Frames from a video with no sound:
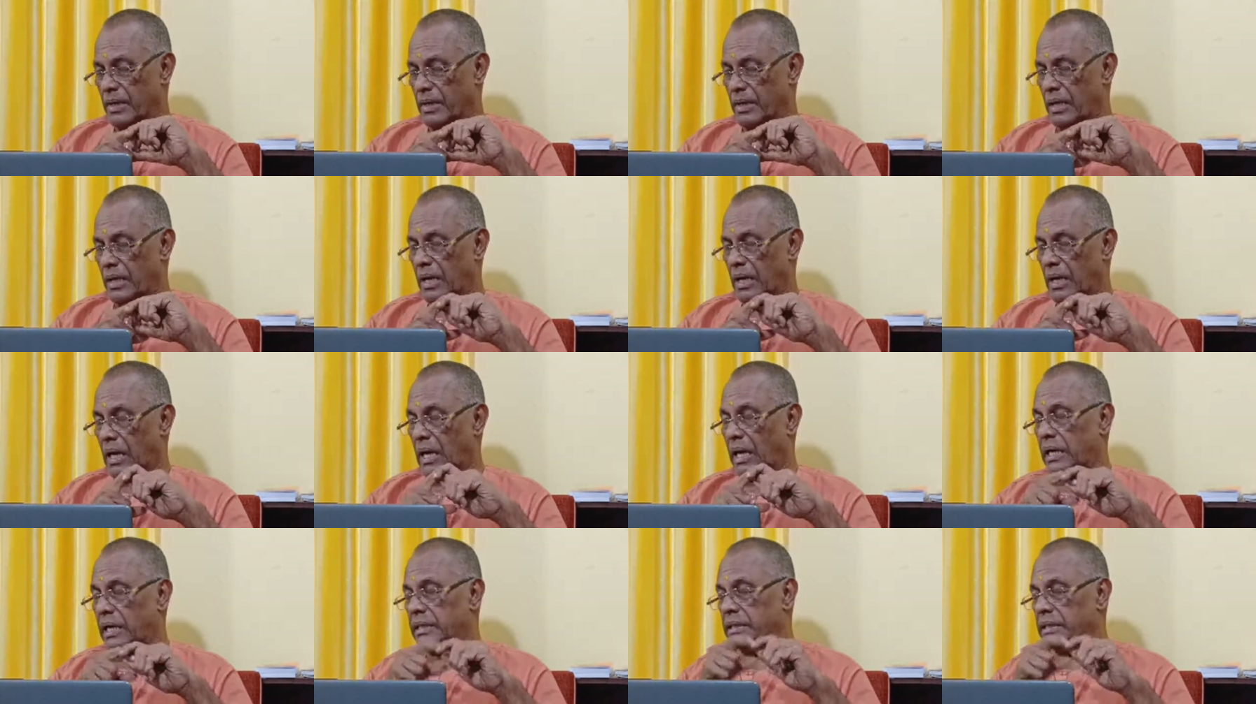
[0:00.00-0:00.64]

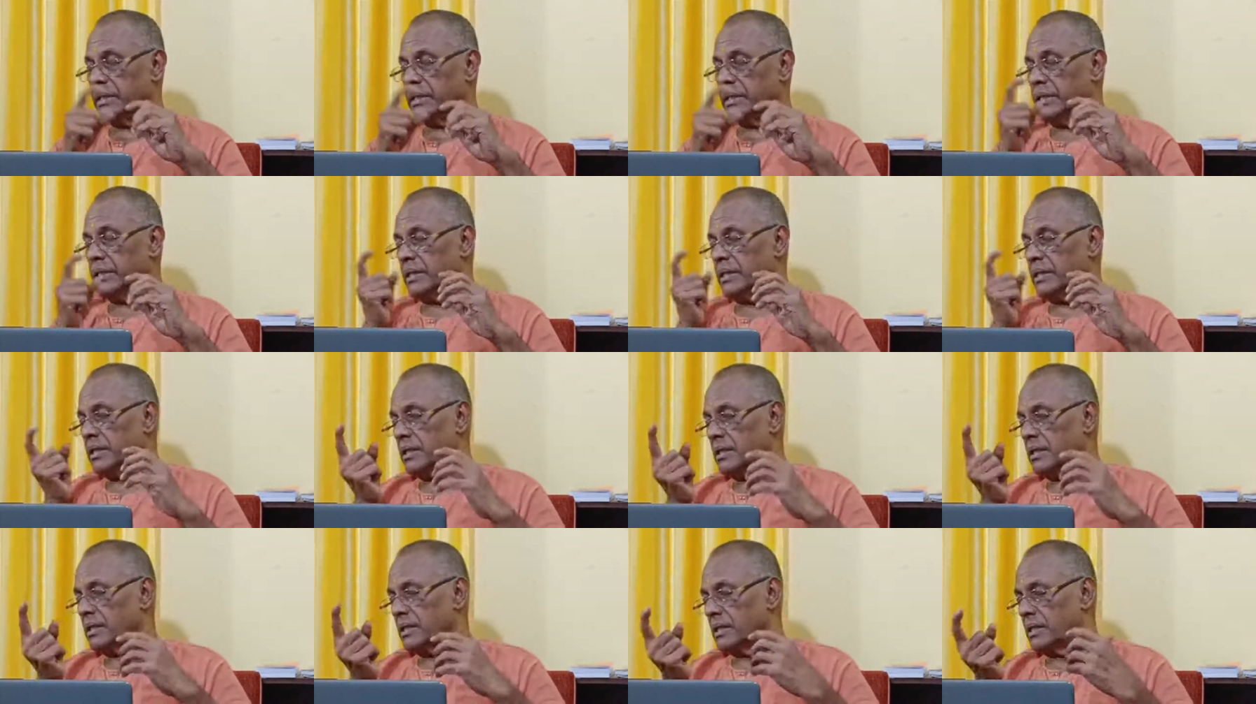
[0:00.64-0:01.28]
and the
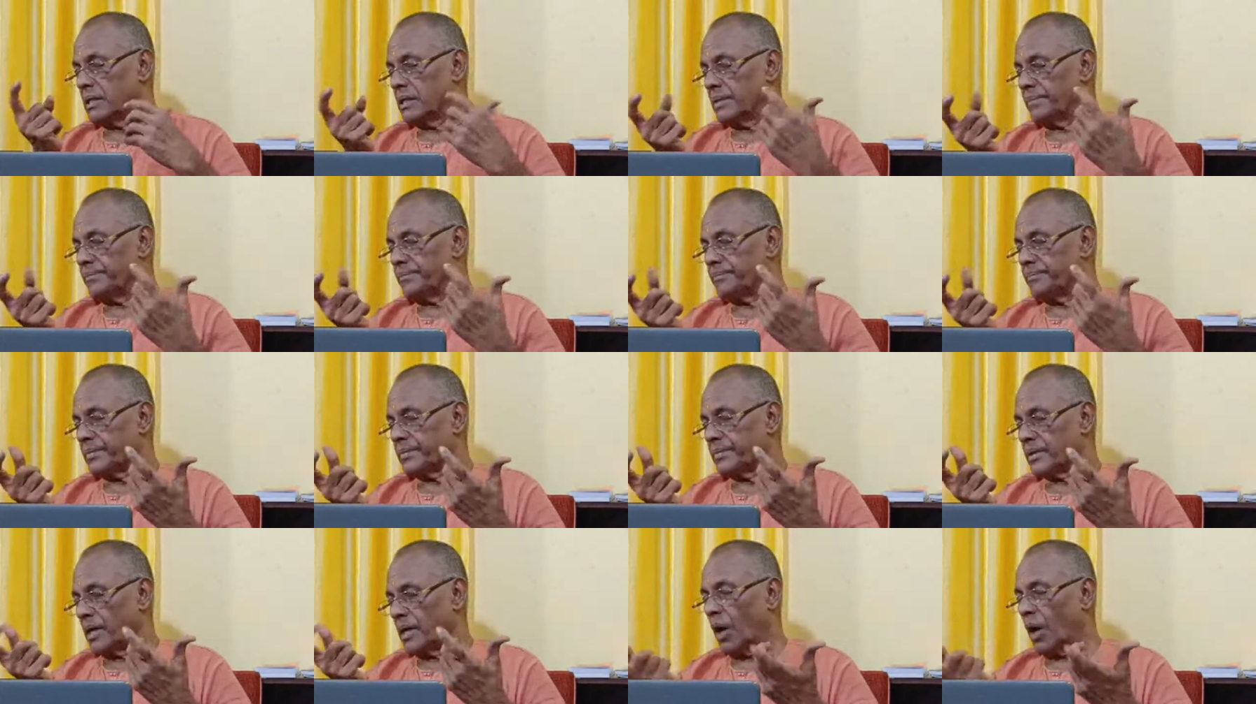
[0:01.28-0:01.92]

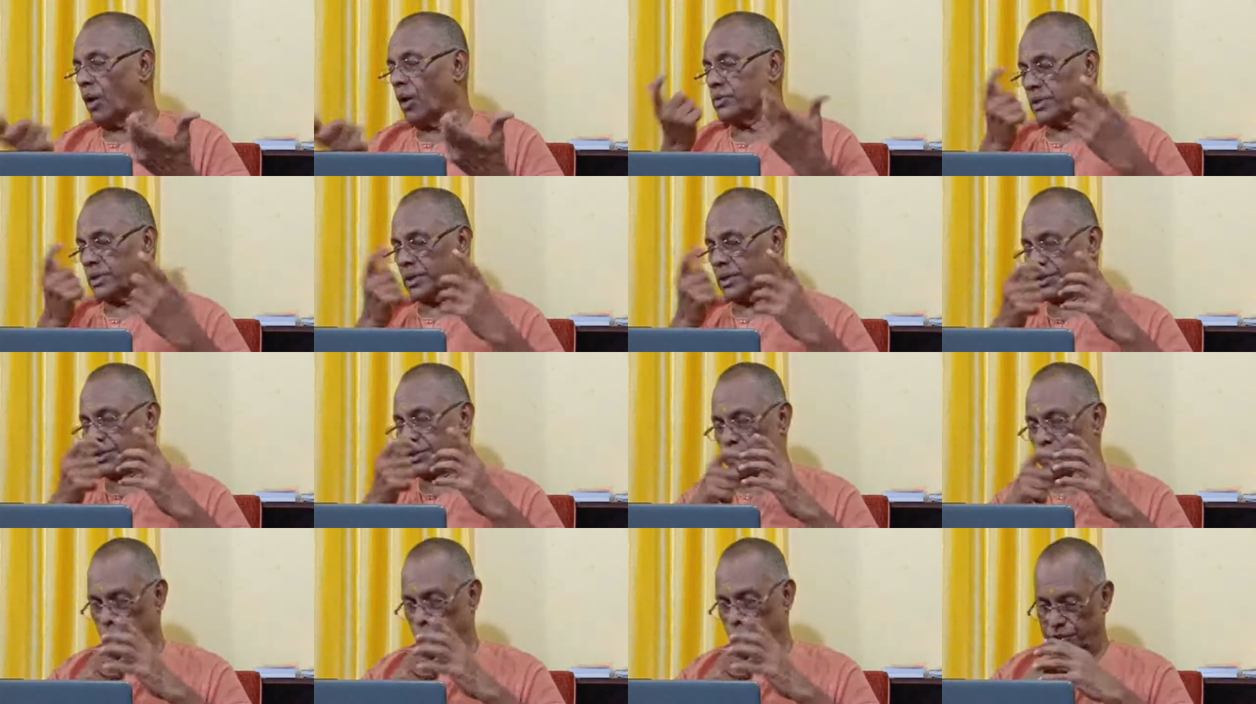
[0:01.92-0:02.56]
outer
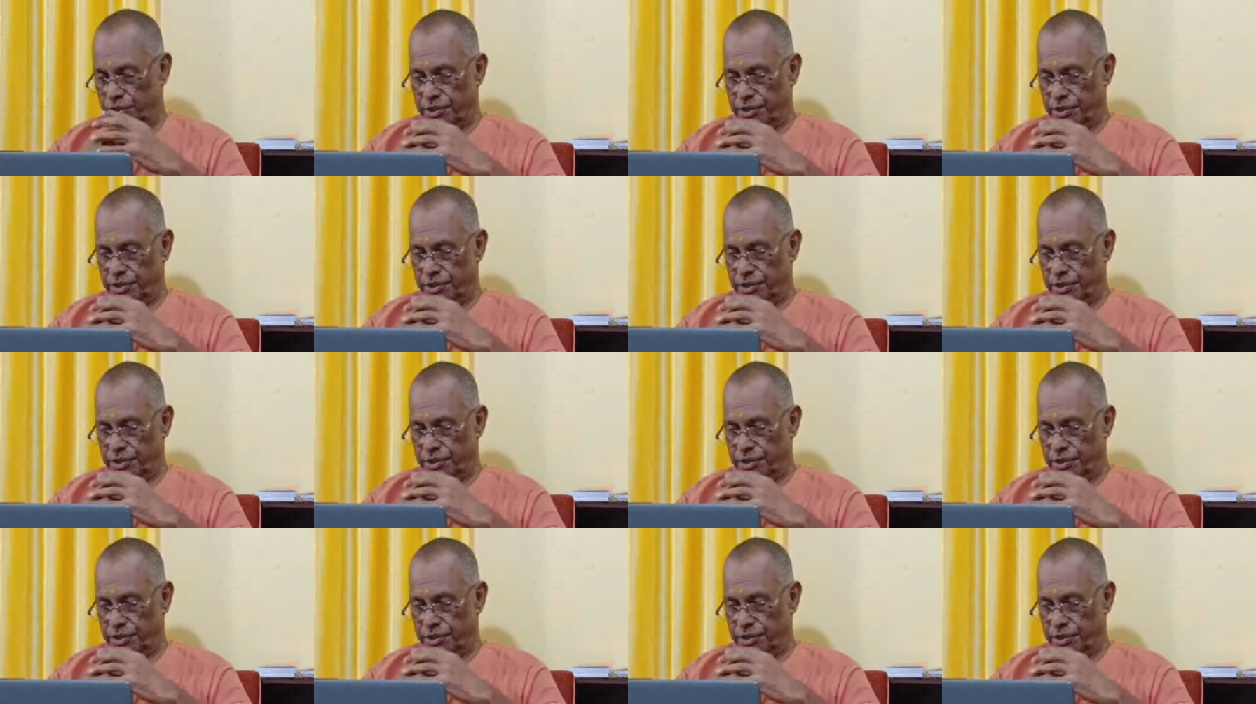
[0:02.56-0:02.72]
source.